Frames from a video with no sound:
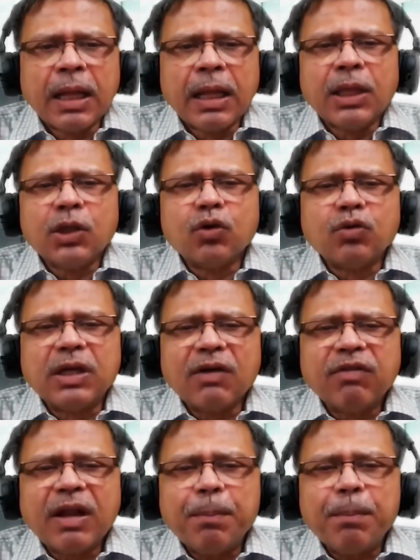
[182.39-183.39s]
You
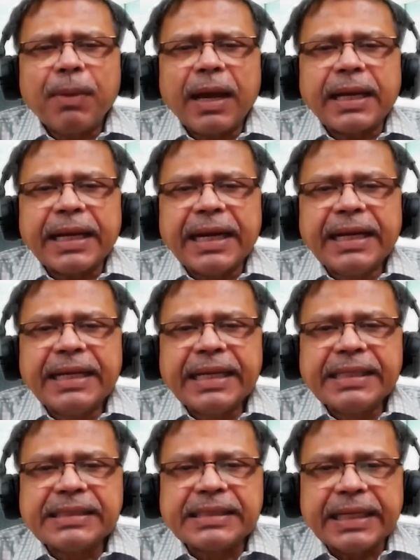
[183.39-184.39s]
develop an
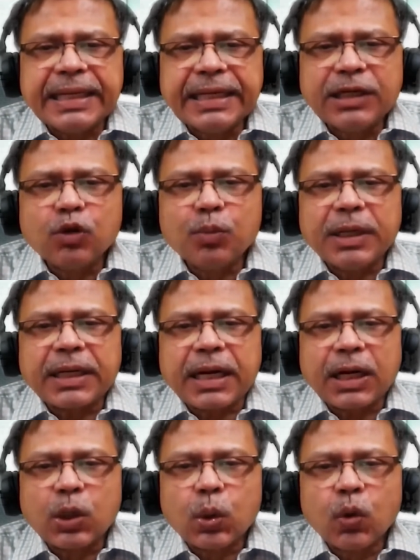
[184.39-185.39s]
intense need to be in
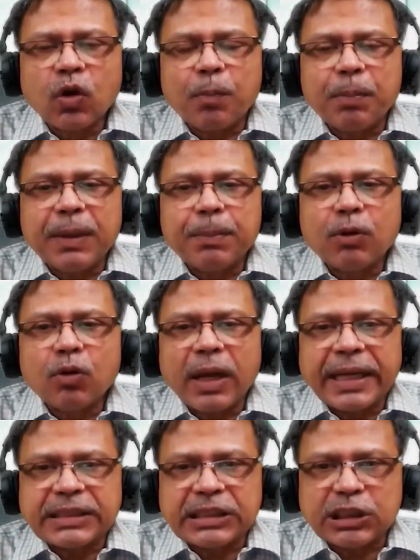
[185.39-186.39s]
control of people
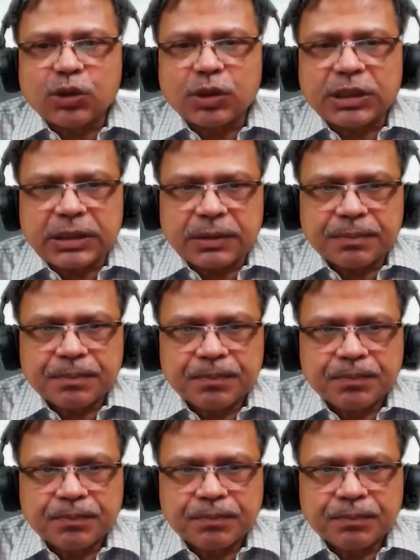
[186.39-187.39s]
and situation.
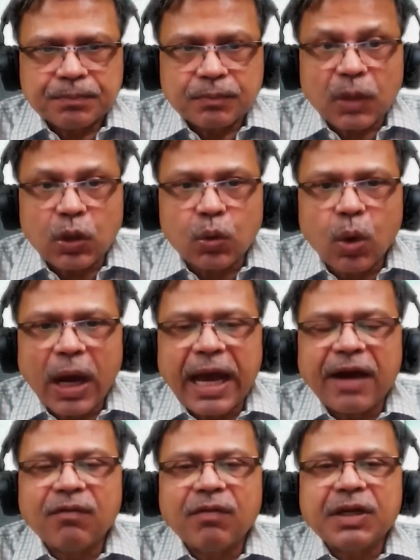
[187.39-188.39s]
You
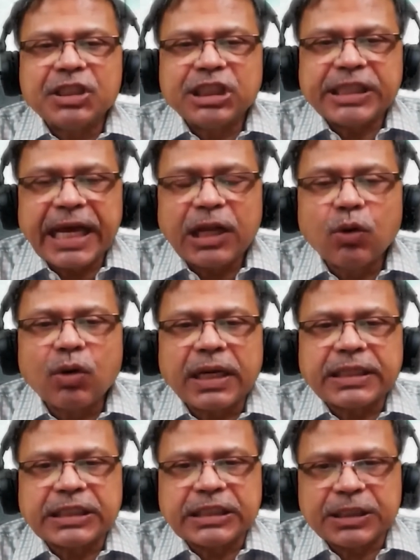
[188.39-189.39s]
have shallow
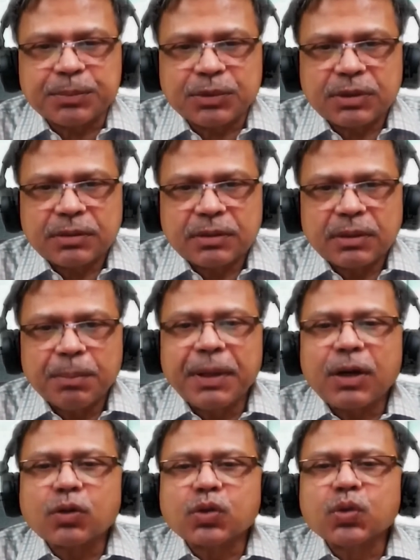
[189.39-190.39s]
relationships
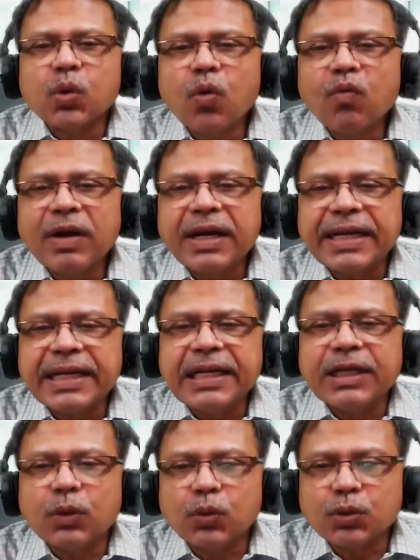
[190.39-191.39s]
because no one really
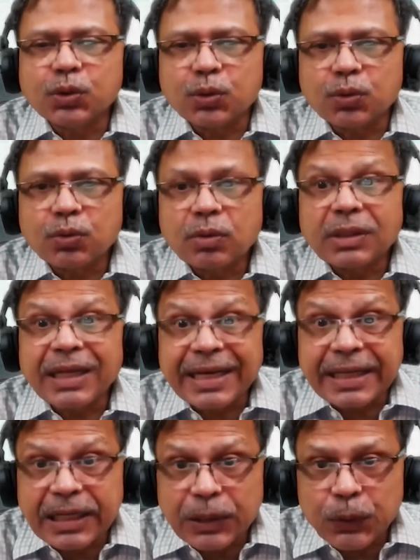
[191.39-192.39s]
knows you the
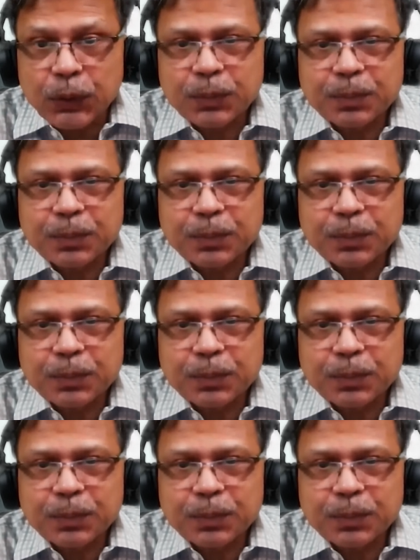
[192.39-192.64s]
real you.